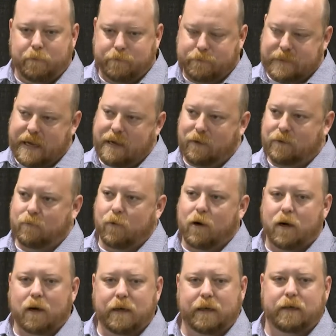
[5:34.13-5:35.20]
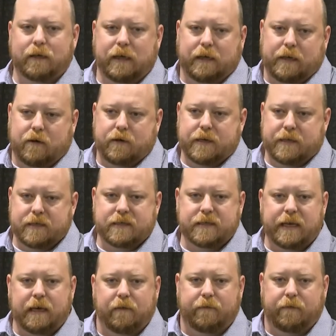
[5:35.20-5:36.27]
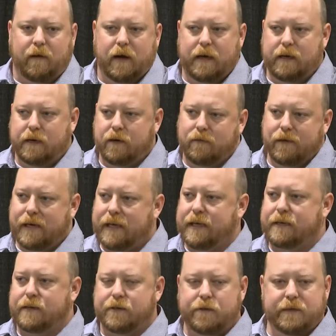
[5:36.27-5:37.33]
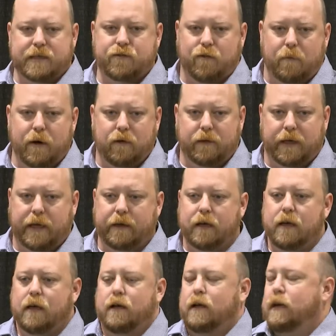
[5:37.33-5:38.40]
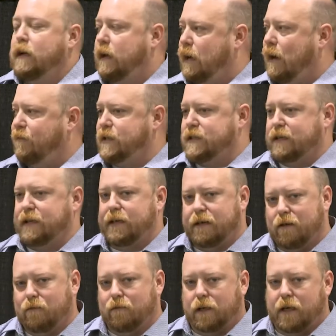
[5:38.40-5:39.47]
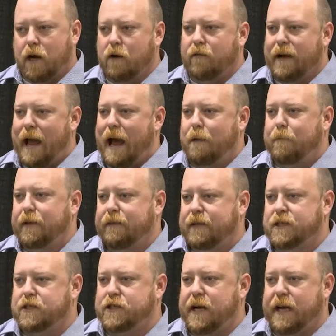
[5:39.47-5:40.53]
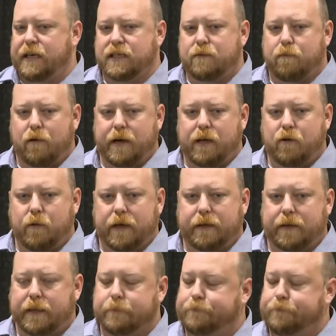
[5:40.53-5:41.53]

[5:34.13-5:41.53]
tail to work and go into the SCIF, right? You don't need to do this remotely. And obviously, when COVID happened, this changed pretty quickly.